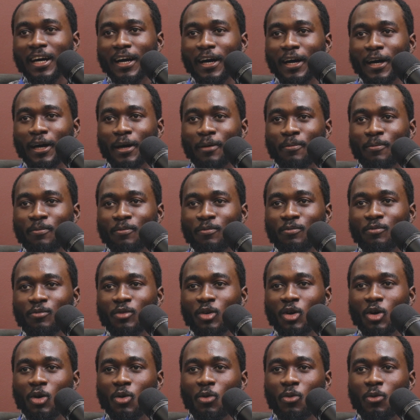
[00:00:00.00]
Yeah.
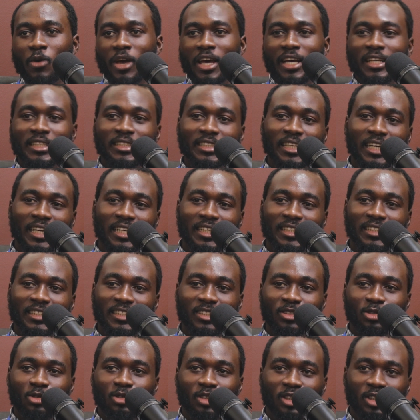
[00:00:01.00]
Where exactly
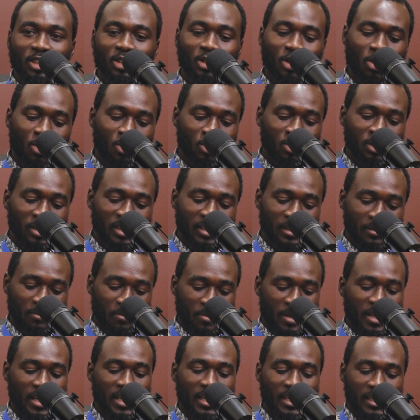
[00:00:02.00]
did you see your own
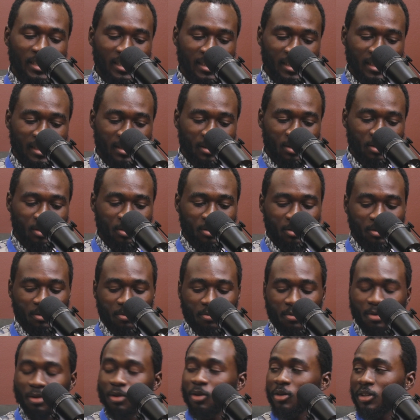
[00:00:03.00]
space
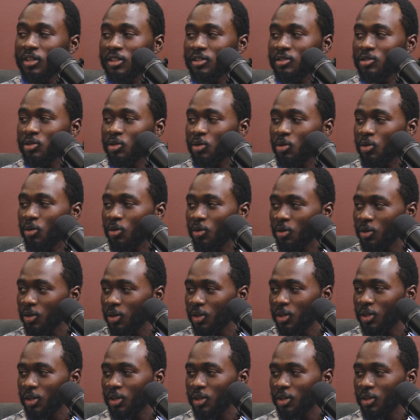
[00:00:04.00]
to plug in your
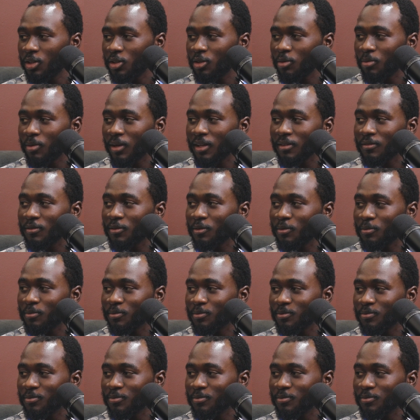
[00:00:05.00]
platform?